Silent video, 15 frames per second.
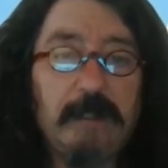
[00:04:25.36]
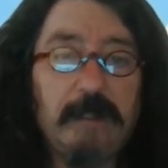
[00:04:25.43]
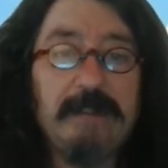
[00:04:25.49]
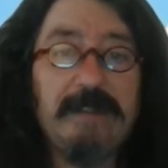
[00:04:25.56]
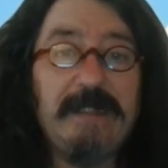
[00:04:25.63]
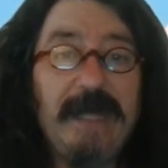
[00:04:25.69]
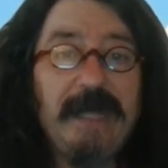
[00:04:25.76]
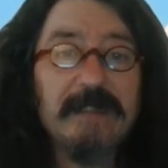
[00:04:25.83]

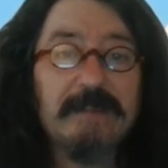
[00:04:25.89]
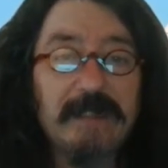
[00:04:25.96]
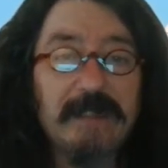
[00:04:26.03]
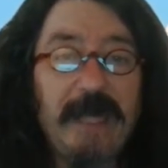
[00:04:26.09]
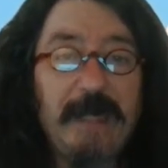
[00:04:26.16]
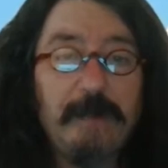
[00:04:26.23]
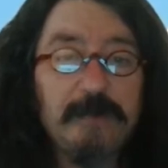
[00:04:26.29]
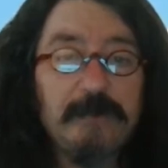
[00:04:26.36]
That's
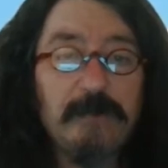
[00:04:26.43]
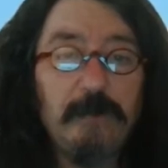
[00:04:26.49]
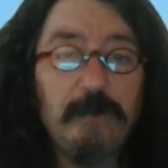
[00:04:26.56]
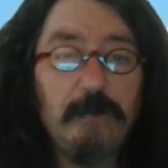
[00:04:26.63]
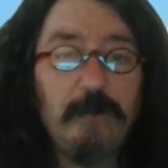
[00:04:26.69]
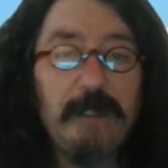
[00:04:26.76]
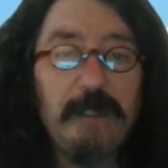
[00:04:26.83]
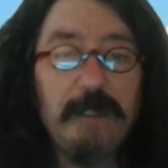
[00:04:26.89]

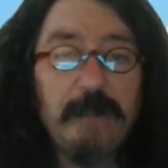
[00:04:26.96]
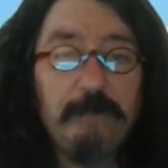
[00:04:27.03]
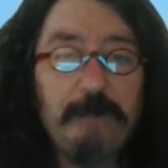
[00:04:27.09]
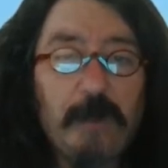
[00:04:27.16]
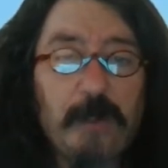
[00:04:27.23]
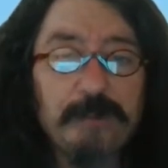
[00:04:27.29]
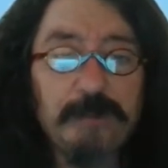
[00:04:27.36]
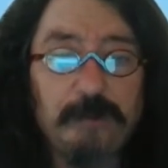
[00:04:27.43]
absolutely
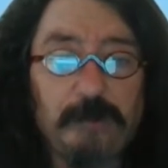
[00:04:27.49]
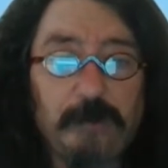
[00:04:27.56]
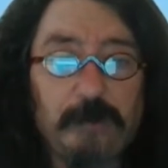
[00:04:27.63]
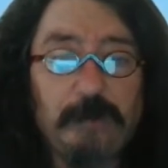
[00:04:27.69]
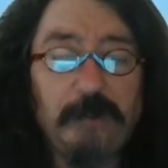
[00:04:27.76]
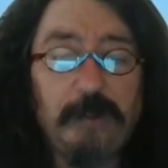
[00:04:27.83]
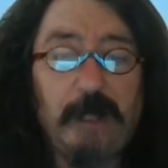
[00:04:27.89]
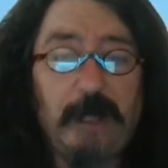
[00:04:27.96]

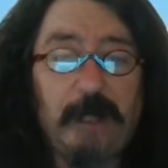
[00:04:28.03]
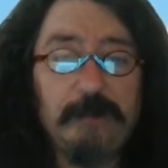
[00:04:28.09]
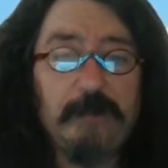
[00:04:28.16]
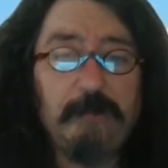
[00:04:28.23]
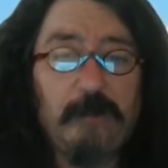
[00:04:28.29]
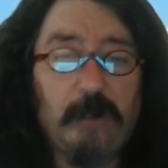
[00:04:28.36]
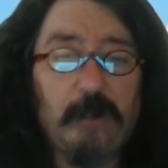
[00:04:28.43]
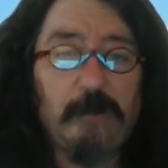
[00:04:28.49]
impossible under
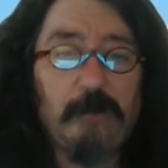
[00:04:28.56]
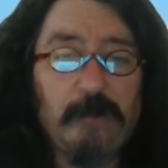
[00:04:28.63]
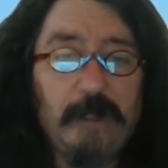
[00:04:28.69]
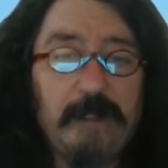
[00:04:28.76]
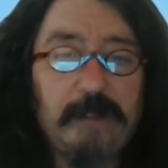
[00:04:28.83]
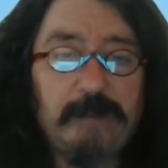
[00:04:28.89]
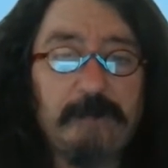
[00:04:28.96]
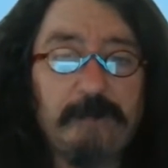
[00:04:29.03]
moral
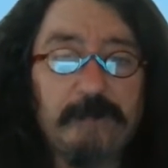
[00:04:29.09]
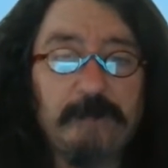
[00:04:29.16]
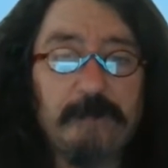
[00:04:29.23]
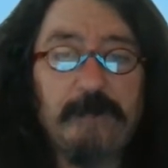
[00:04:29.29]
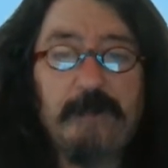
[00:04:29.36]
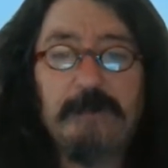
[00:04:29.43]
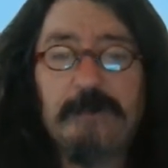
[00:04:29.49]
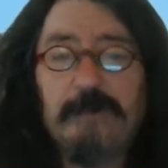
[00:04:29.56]
relativism,
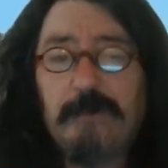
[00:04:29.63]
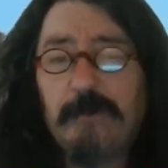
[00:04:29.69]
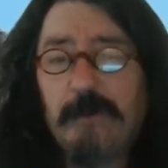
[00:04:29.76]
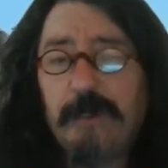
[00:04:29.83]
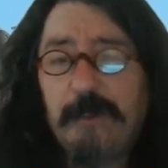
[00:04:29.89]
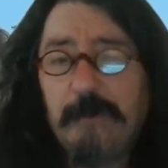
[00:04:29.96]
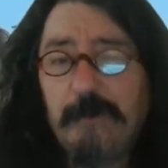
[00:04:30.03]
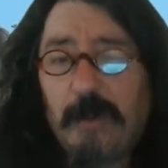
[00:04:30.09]
because
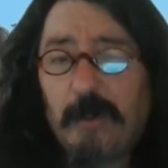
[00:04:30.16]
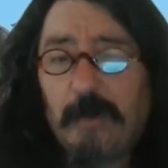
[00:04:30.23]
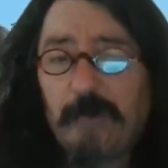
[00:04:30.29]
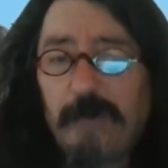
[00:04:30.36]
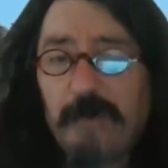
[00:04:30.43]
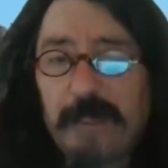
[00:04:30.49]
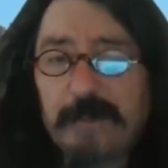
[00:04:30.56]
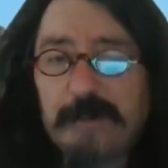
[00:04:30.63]
according to moral
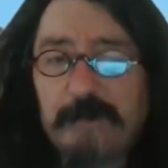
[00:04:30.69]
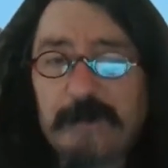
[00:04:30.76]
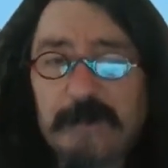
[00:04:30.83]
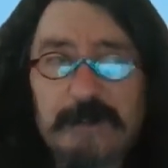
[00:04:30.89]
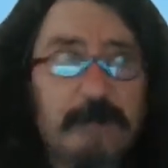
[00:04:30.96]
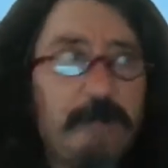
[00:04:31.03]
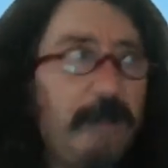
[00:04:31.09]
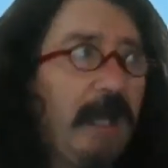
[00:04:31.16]

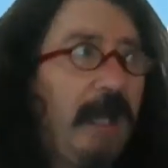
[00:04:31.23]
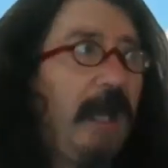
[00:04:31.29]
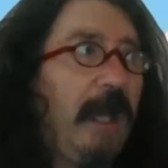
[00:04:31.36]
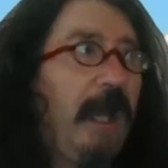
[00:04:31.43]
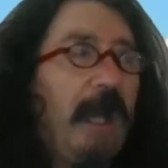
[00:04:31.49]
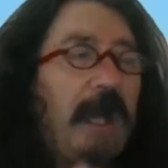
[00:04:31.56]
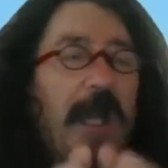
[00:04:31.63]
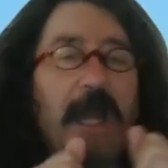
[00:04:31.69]
relativism,
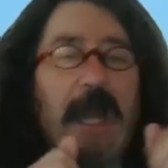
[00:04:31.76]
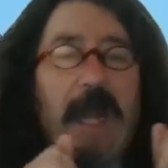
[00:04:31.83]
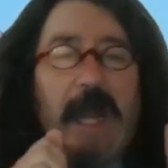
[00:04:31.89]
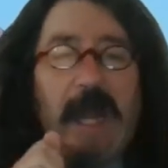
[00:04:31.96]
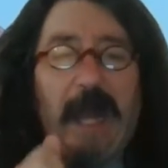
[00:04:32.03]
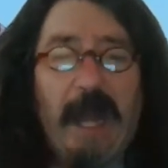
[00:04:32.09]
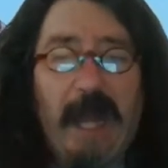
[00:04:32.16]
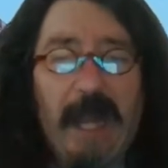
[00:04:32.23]

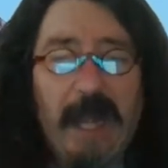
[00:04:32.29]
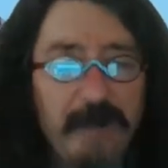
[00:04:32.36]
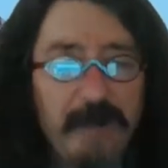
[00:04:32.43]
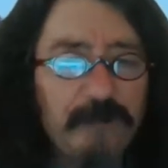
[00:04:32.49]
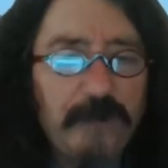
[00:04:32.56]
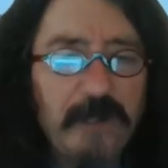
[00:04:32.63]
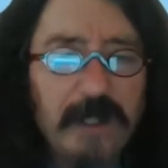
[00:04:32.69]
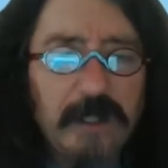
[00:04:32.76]

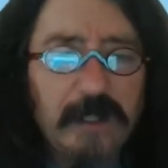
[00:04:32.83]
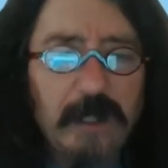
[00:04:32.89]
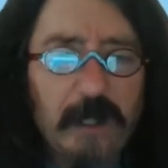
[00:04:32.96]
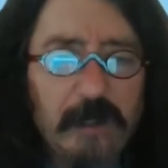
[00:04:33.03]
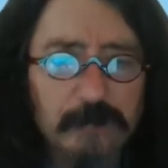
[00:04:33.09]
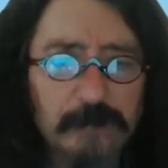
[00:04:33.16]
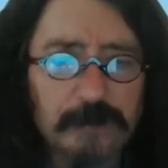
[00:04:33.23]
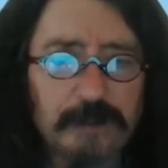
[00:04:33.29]
every
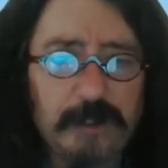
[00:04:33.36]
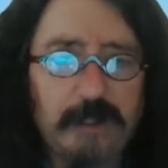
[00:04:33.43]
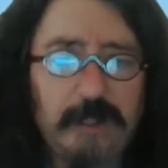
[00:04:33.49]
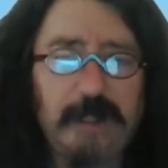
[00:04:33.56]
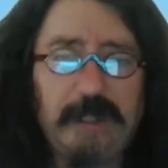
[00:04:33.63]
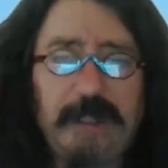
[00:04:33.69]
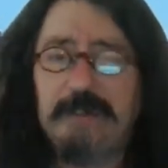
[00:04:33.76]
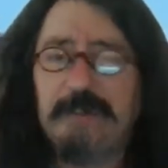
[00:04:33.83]

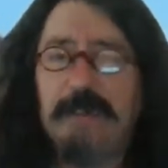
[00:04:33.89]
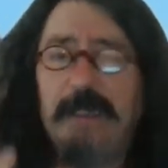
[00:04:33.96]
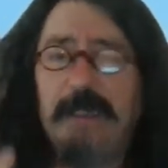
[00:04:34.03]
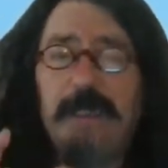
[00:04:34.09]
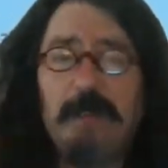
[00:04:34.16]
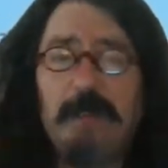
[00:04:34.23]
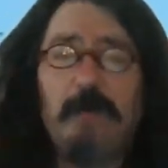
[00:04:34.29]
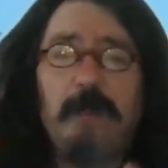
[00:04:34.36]
culture is
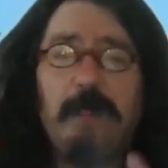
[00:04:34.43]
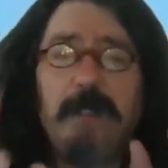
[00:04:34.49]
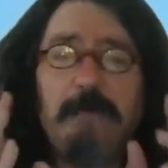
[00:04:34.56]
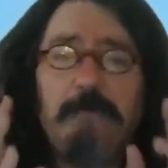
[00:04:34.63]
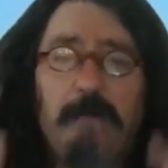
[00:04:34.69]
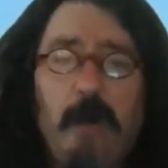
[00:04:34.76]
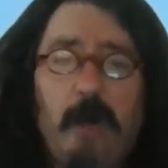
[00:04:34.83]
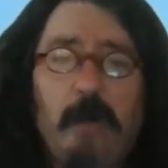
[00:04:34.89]
equally
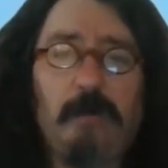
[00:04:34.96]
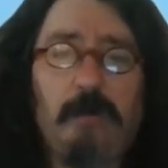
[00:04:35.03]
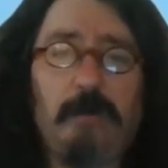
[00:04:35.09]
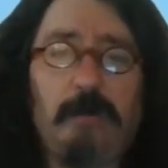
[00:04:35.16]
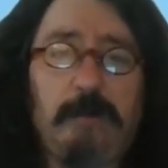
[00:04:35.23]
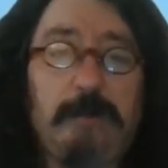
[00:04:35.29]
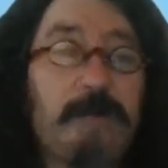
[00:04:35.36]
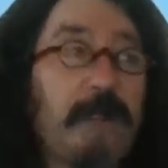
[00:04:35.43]

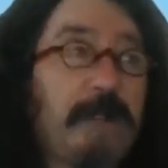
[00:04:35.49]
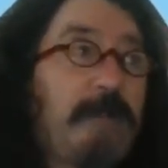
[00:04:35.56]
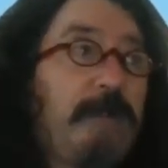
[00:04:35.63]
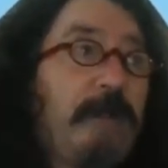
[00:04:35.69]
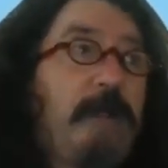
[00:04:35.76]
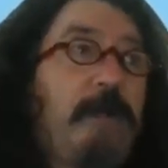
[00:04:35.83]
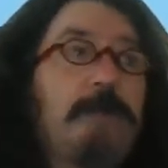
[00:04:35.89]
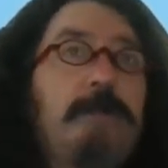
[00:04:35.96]
moral. In fact, every
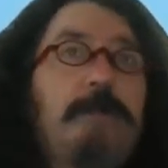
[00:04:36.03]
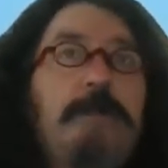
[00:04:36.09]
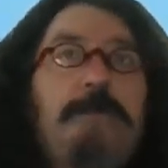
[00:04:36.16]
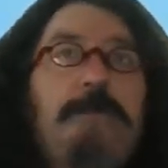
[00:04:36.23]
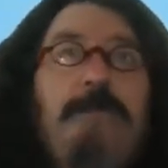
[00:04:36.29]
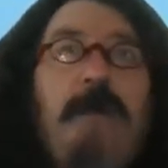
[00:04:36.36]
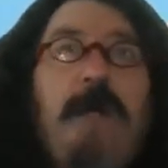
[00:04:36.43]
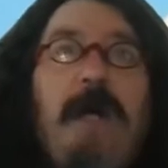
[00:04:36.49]
culture is
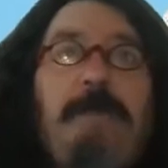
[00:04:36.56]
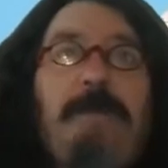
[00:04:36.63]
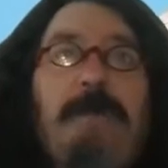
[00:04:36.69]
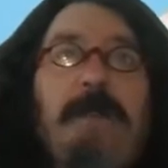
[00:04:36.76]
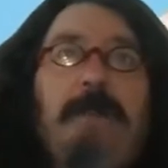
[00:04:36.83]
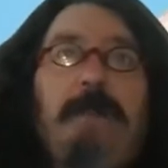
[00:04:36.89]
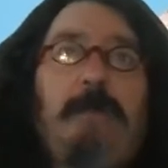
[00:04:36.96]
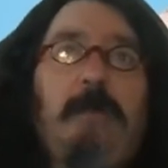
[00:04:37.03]

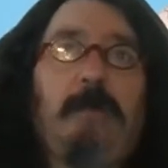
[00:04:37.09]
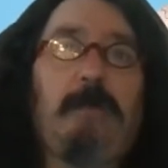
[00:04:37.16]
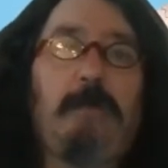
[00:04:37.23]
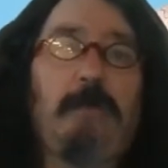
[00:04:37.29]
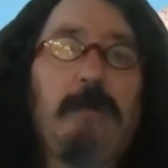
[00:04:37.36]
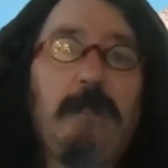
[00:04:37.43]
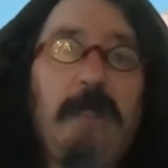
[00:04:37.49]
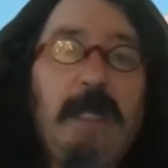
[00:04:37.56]
perfectly
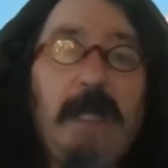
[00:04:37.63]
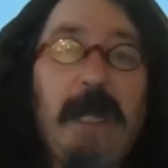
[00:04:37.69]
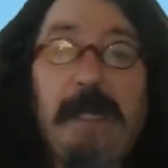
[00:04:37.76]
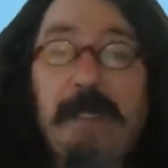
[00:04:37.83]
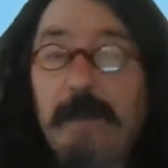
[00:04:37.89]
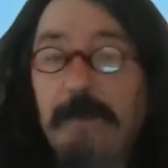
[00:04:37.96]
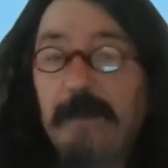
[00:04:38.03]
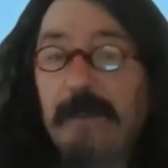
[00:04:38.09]
moral,
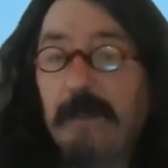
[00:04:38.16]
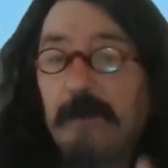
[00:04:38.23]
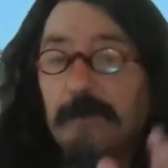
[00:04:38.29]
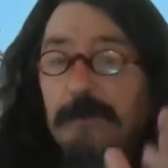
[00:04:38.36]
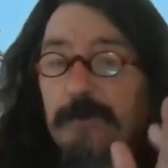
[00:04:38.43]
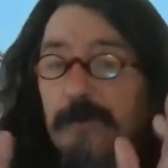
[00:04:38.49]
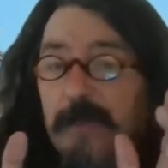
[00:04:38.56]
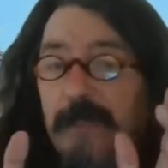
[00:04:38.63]
and every
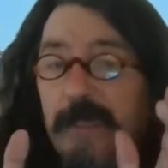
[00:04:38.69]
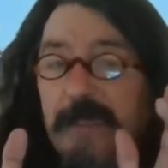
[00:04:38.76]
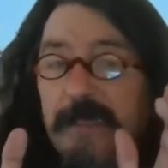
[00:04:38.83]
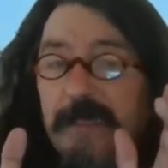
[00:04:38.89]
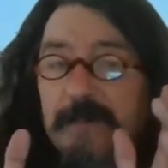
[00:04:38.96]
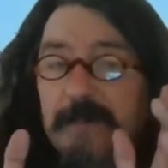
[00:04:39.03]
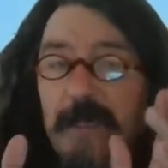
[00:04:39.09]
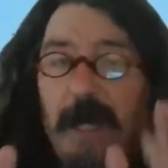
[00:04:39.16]
culture at
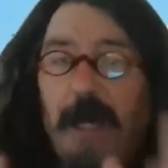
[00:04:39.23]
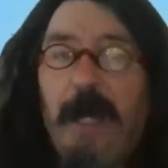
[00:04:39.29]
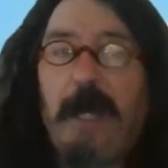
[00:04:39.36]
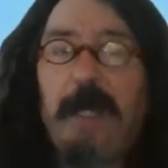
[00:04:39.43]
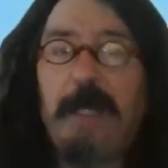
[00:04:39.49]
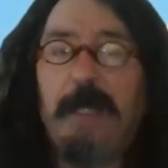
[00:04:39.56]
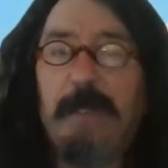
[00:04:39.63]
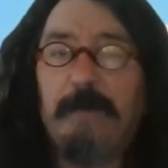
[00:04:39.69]
any
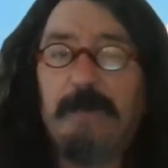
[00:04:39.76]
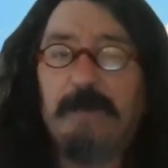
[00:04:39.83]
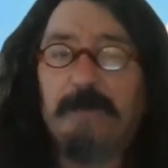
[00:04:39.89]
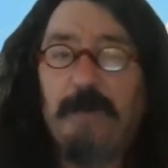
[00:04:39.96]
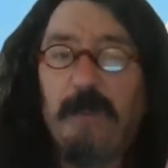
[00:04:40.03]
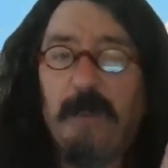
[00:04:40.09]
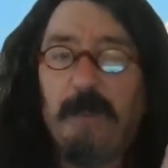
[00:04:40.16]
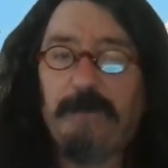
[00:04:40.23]
time is
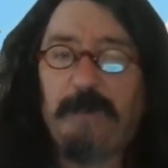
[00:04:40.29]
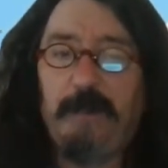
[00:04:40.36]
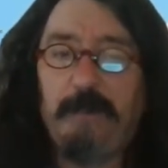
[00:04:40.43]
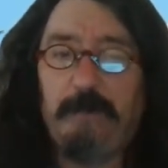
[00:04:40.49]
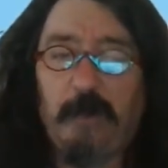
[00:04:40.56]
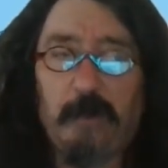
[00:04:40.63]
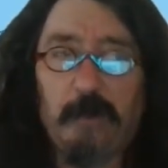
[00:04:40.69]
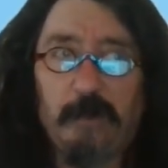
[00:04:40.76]
perfectly
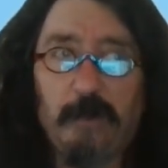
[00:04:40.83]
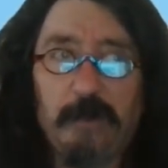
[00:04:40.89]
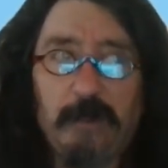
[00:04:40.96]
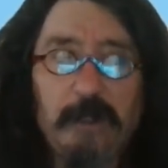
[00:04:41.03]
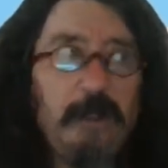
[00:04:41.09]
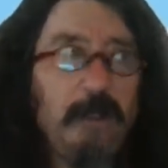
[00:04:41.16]
moral.